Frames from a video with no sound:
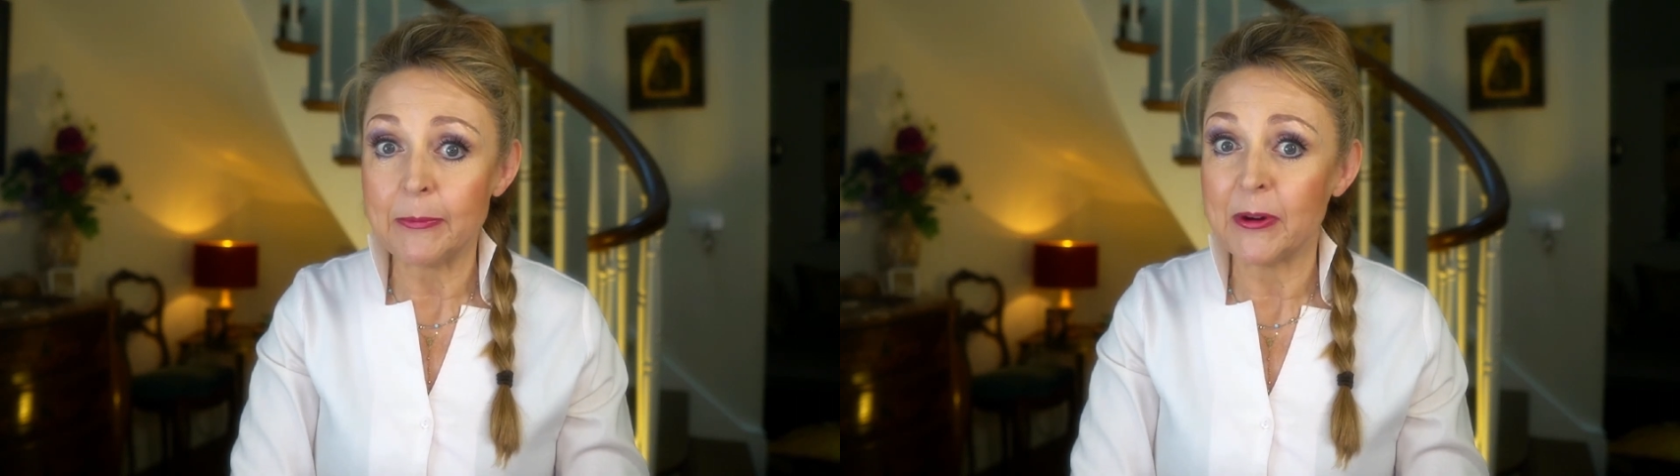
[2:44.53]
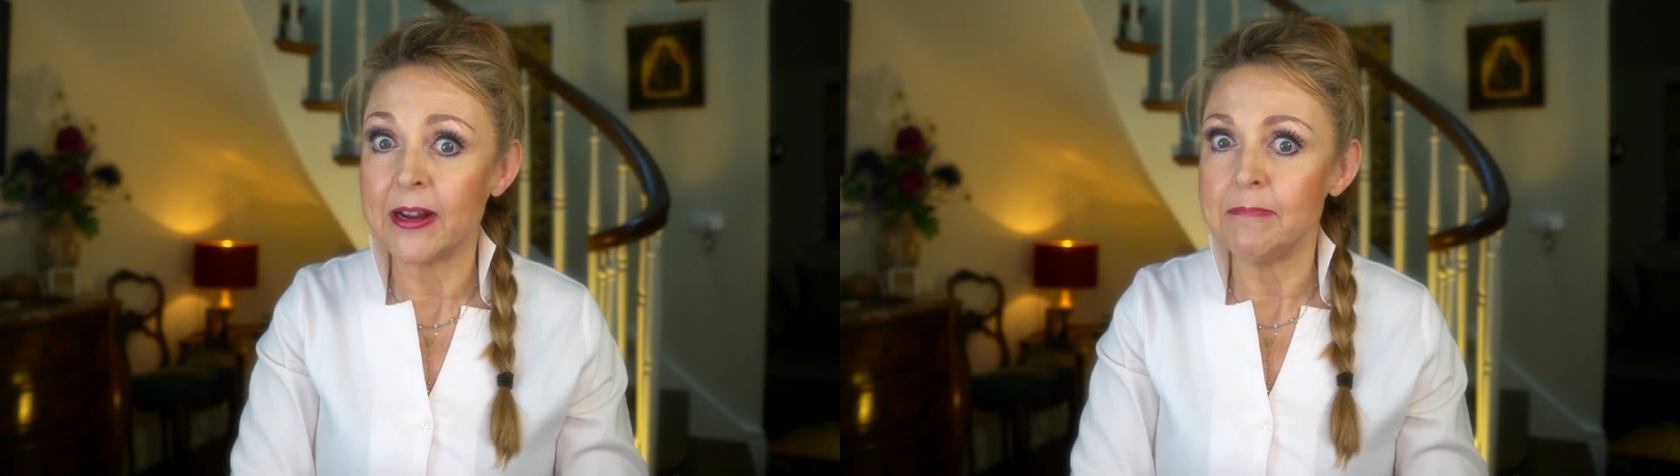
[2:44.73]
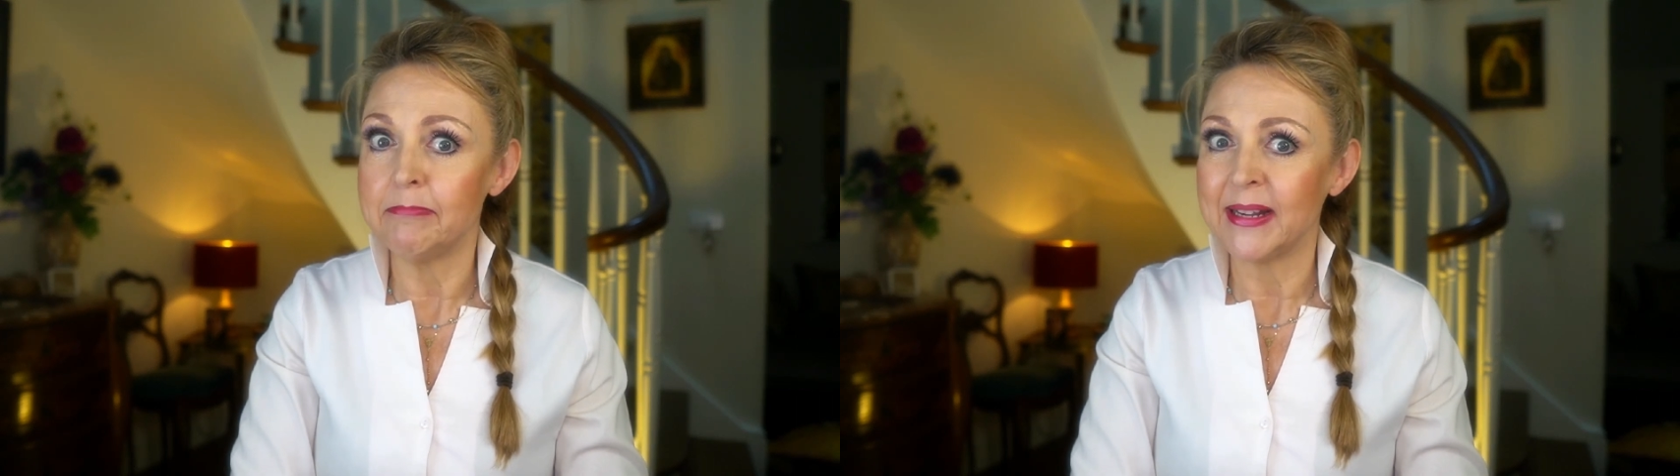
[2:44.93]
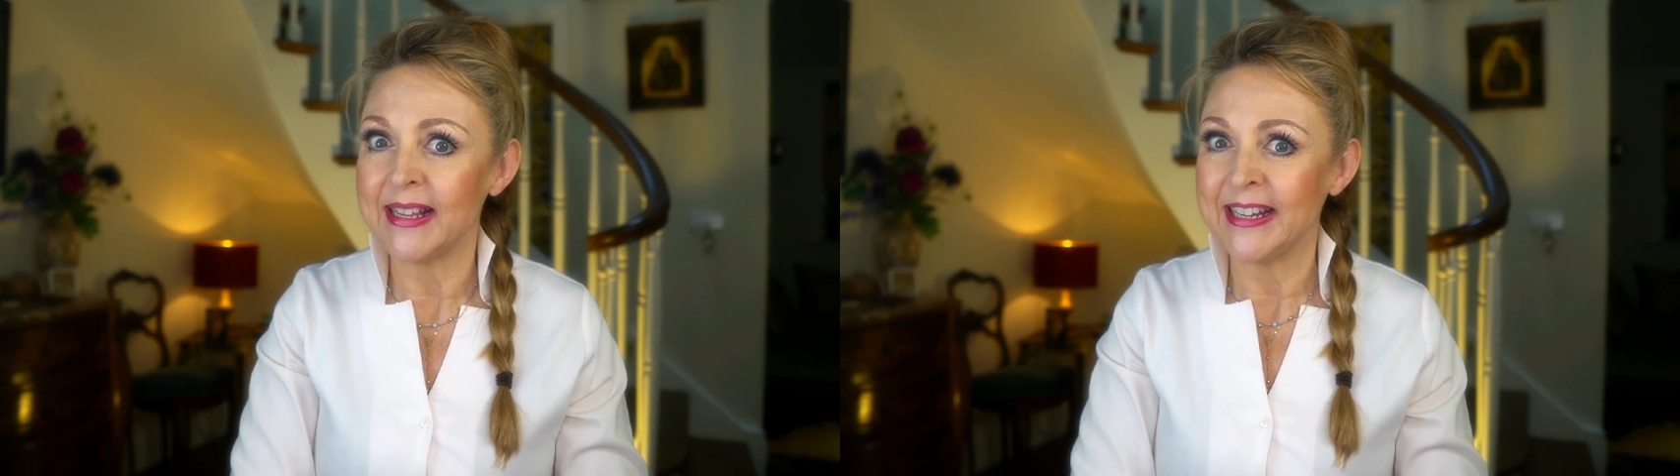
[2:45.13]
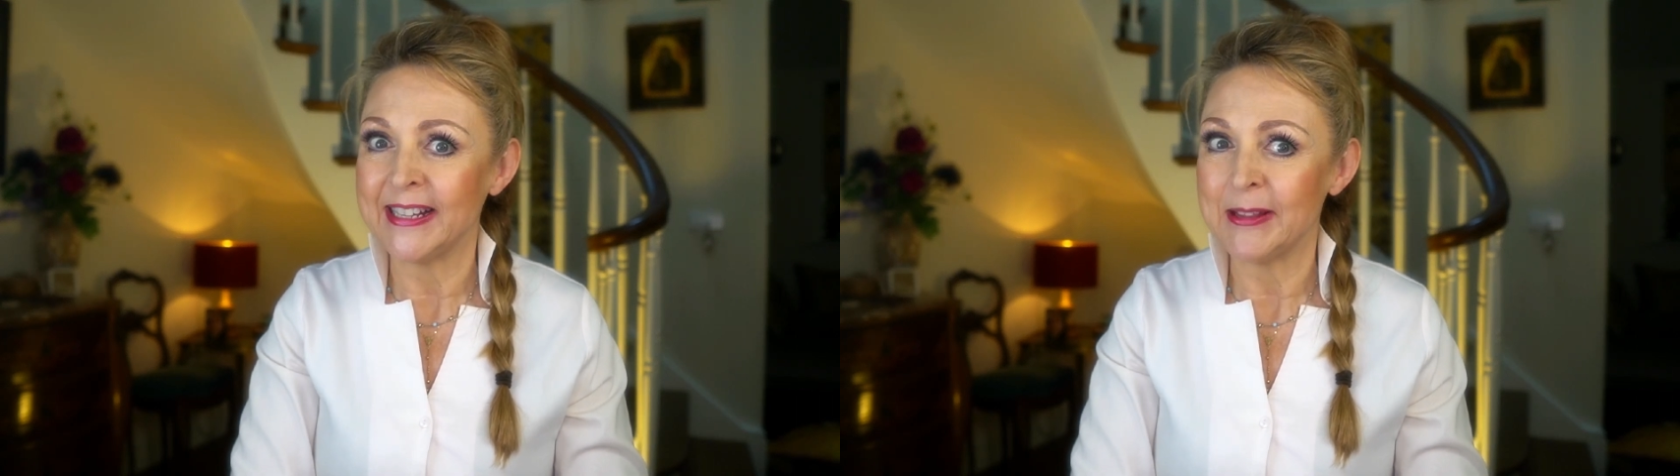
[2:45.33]
where I'm
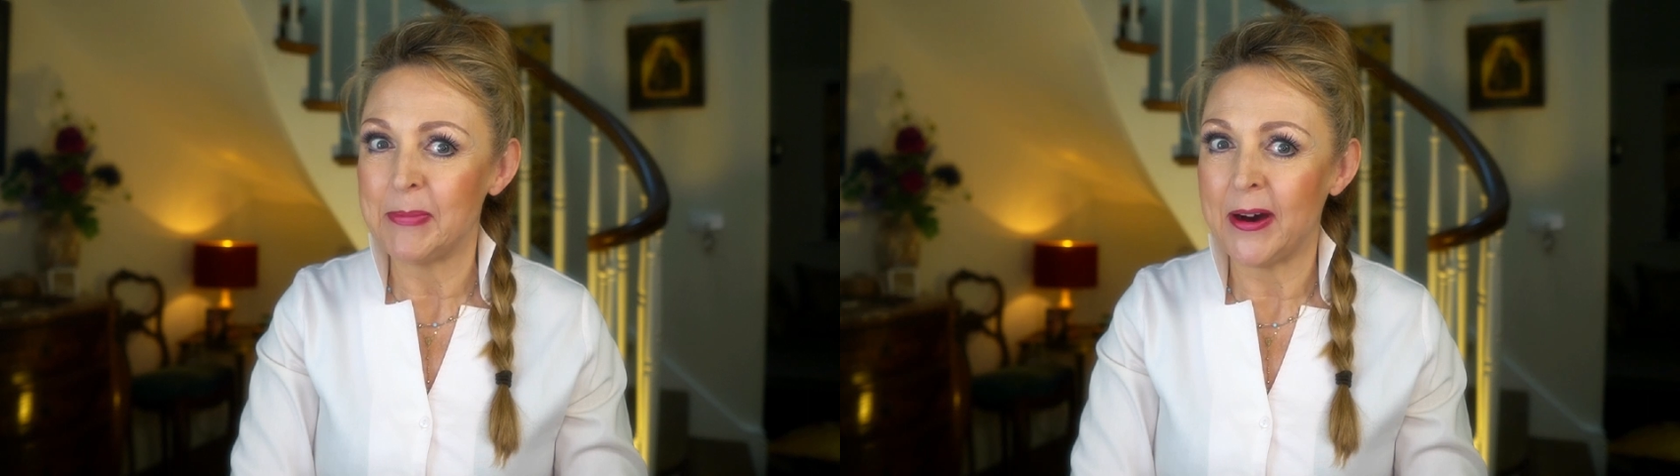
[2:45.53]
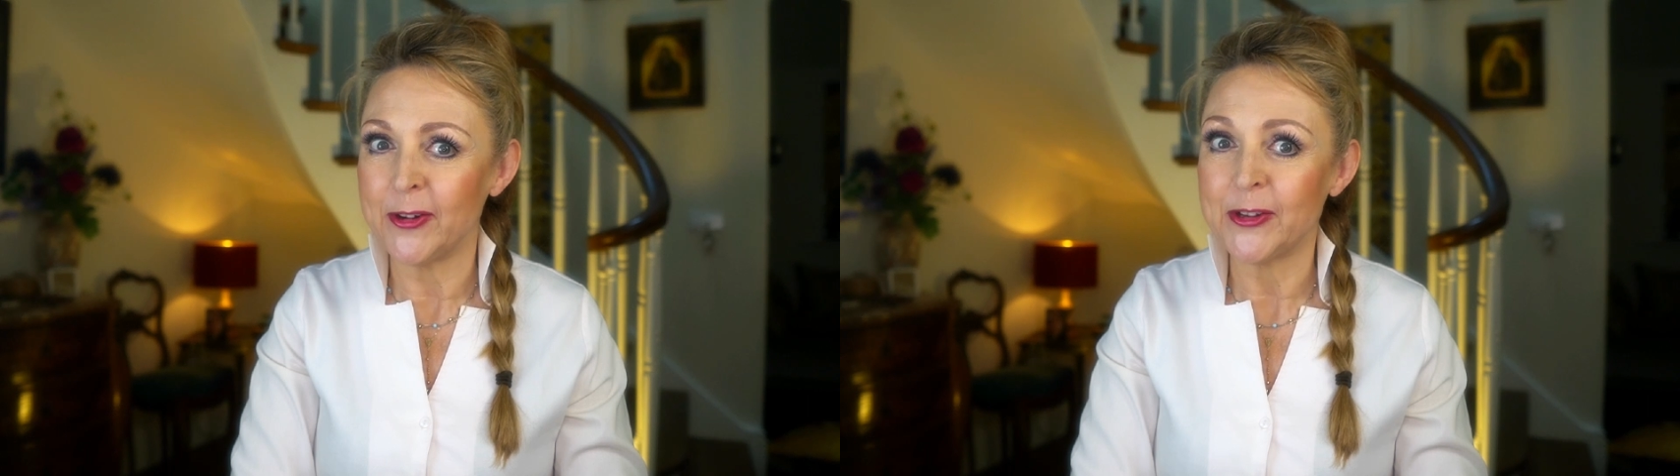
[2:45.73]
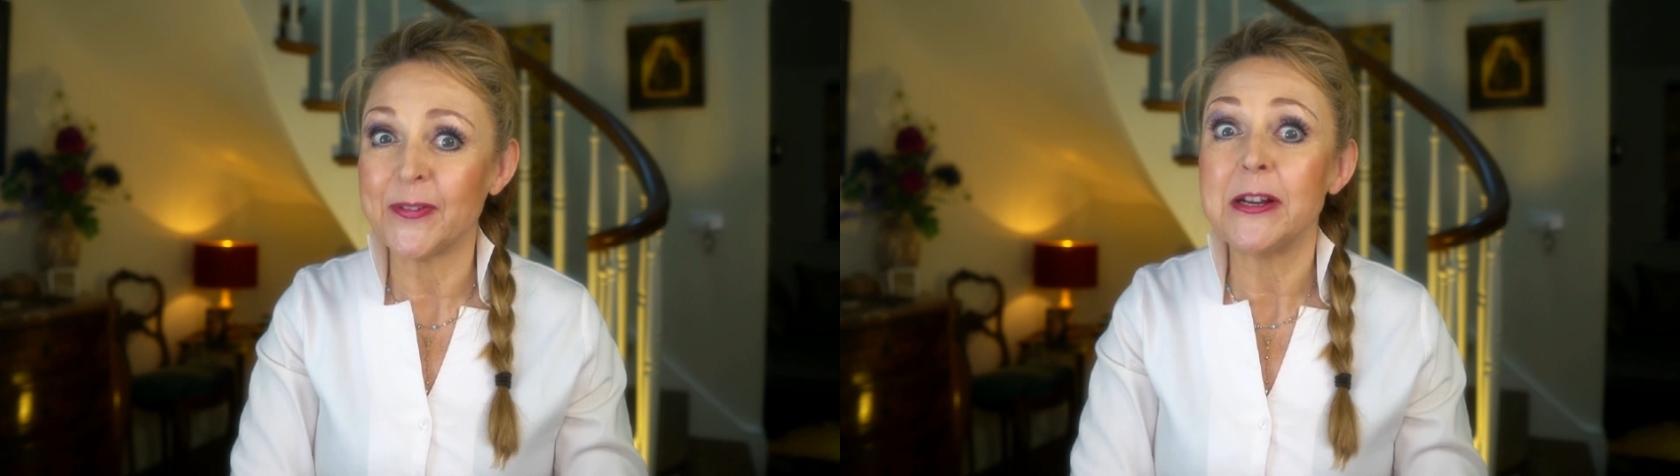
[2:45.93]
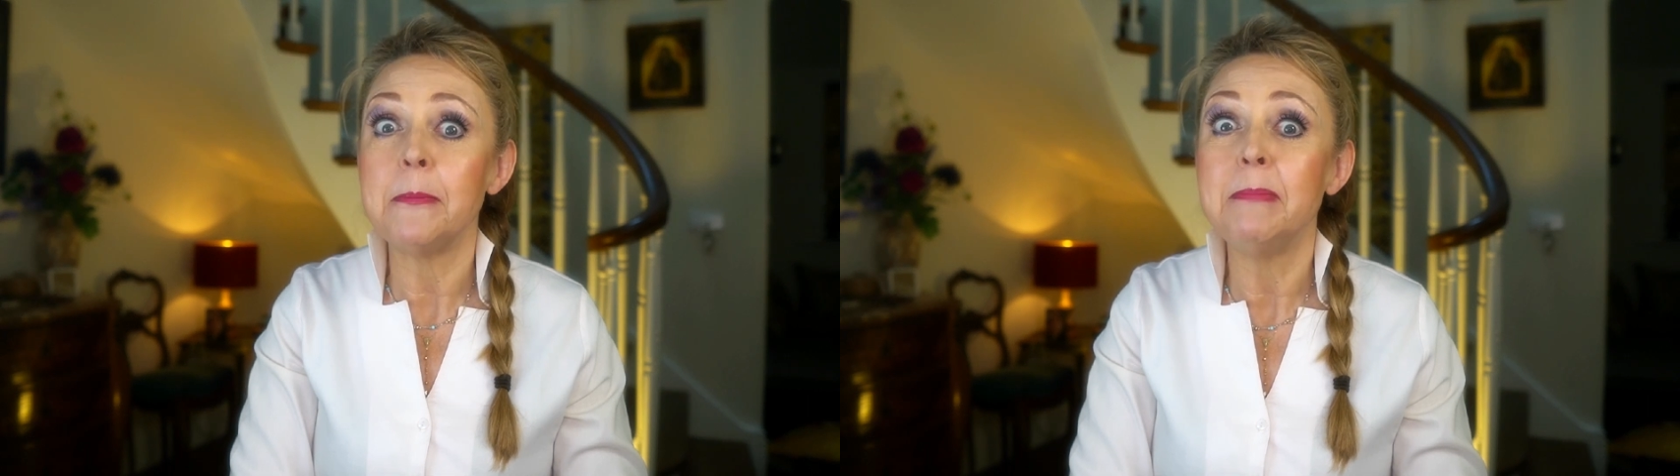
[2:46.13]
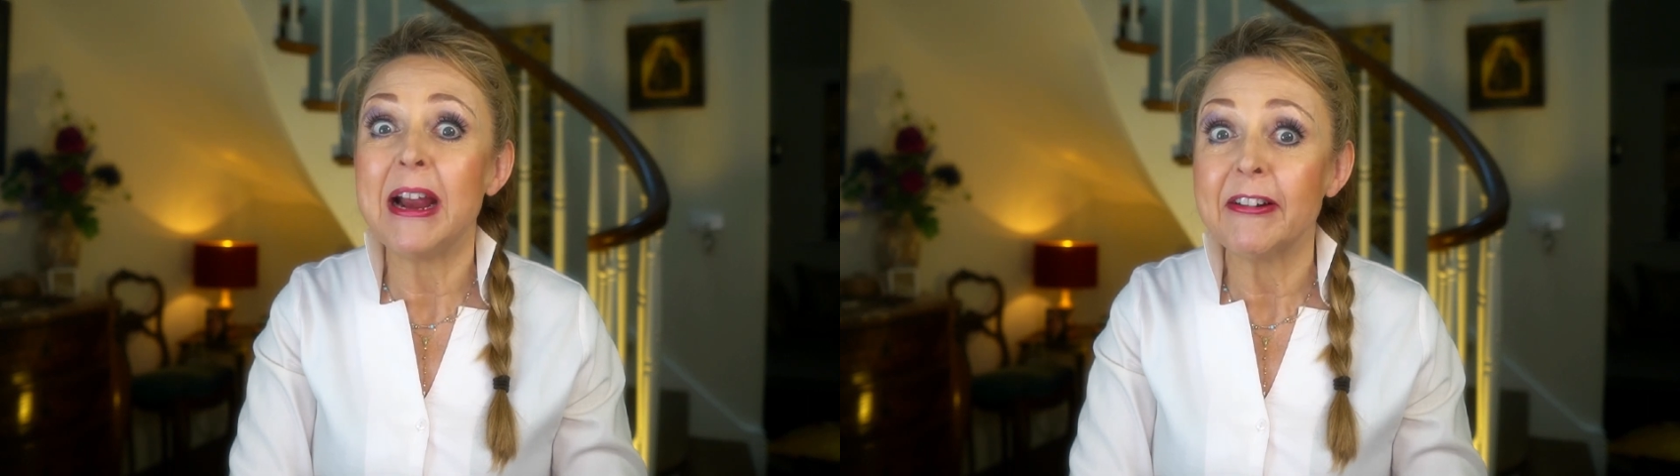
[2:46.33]
playing the part of an
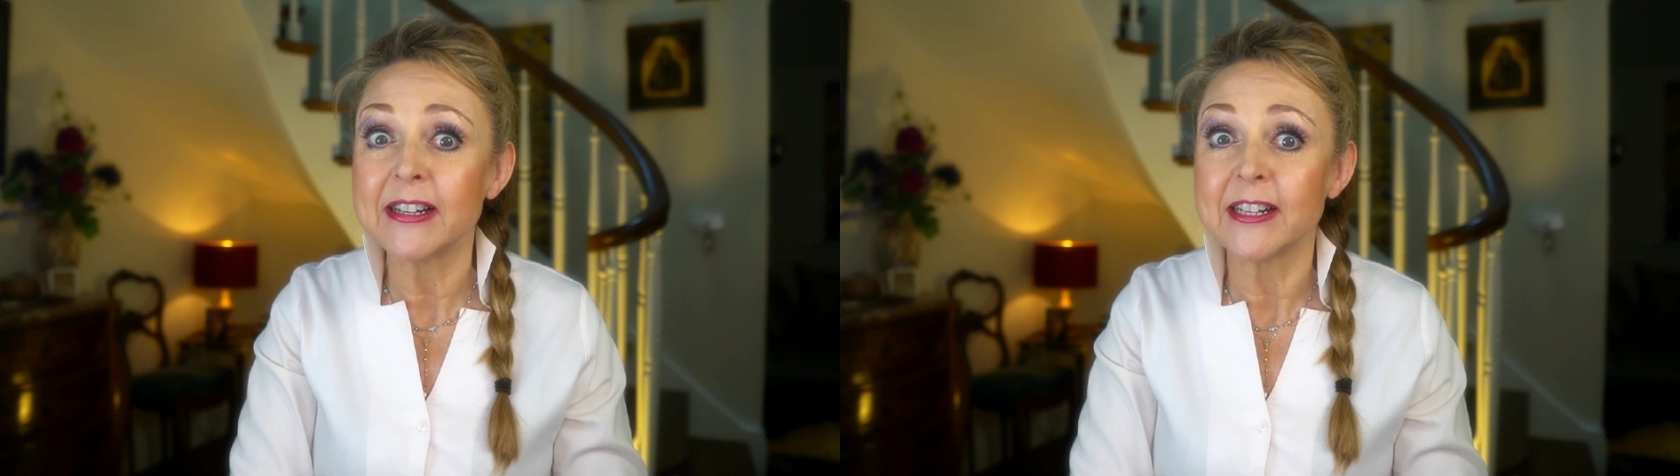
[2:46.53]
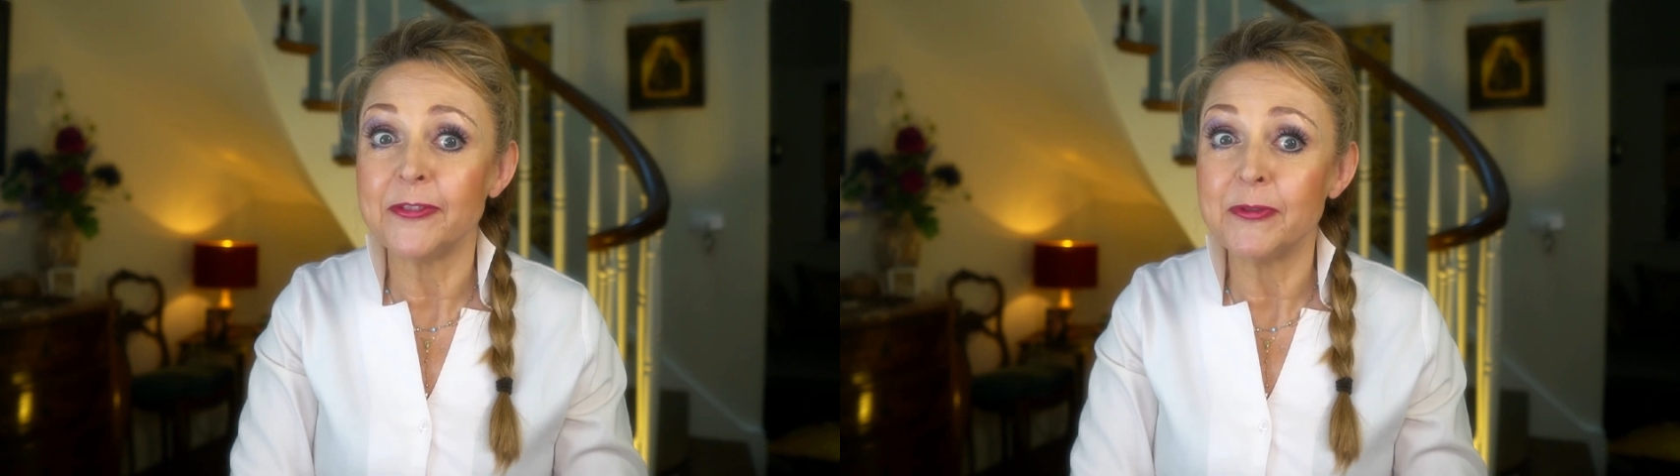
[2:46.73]
American